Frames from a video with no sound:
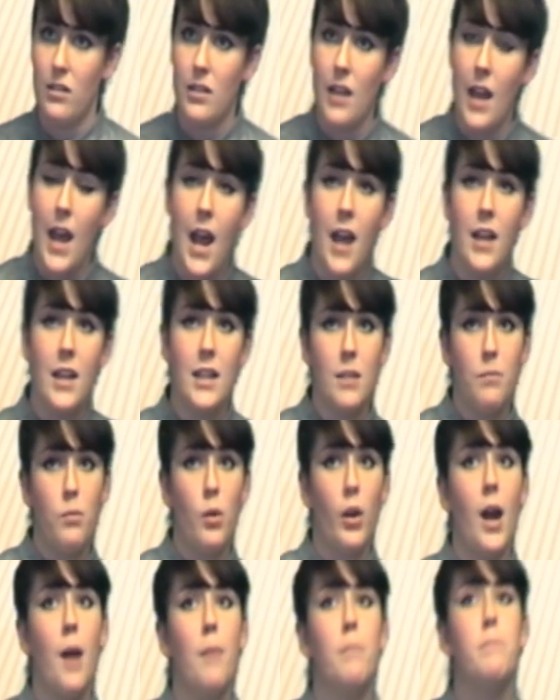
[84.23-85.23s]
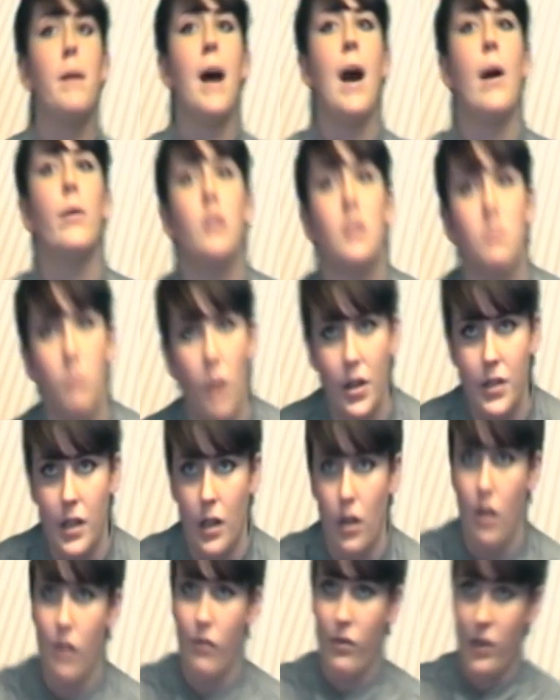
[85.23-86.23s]
So here is a book about
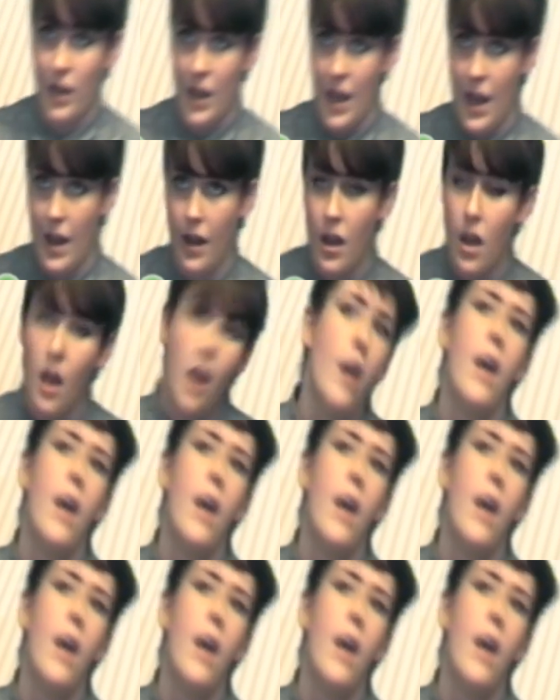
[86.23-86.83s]
Martin Luther King.